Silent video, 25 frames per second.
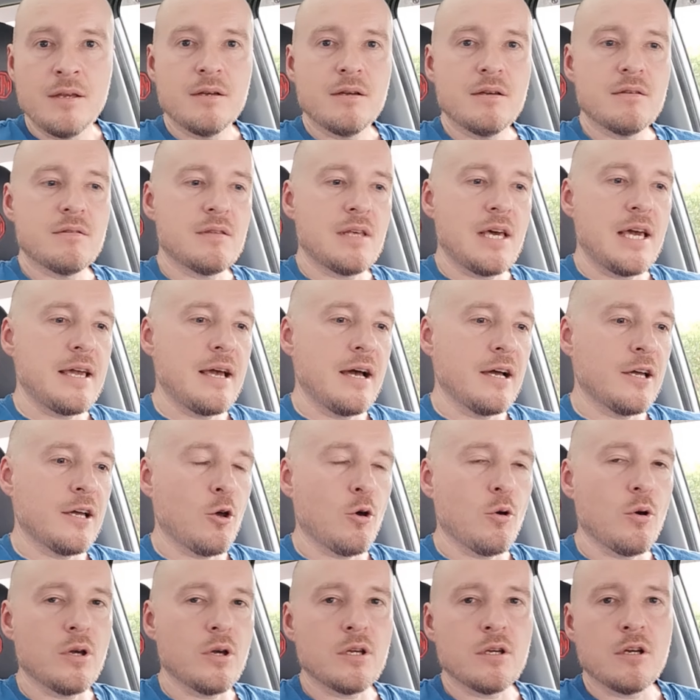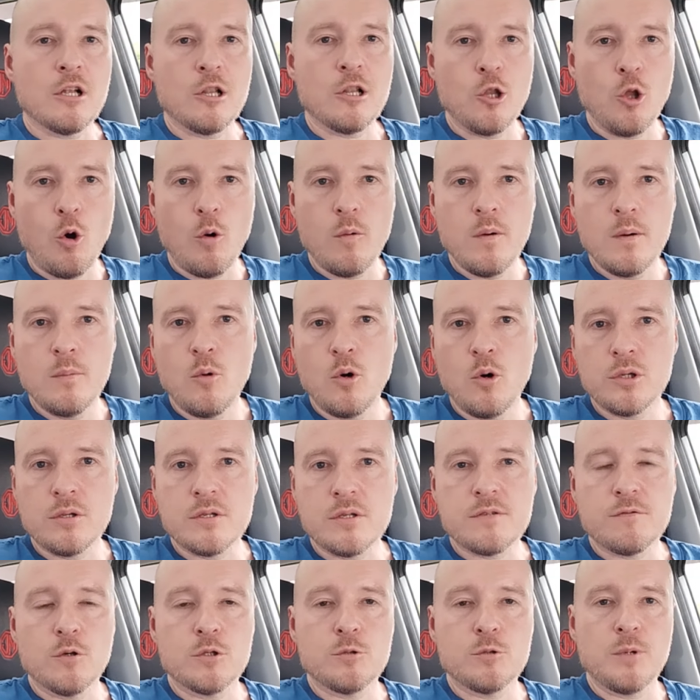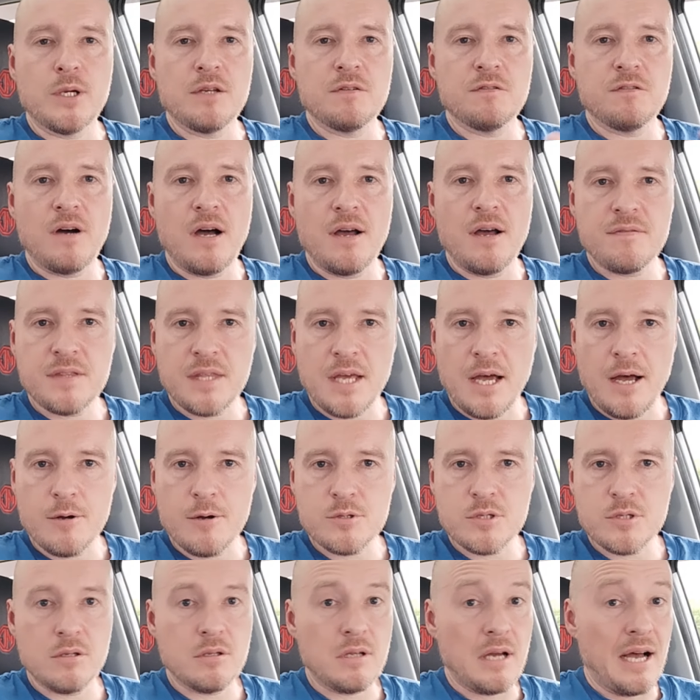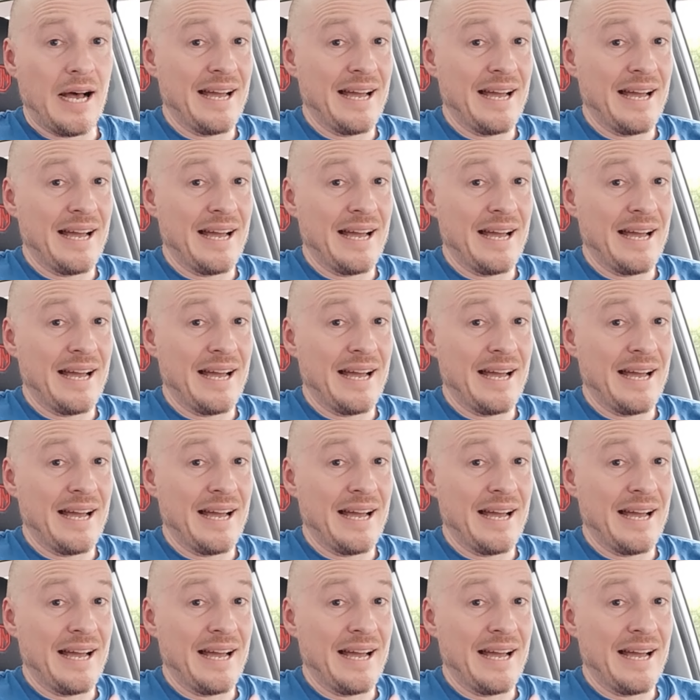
they are going lower models for 25,000.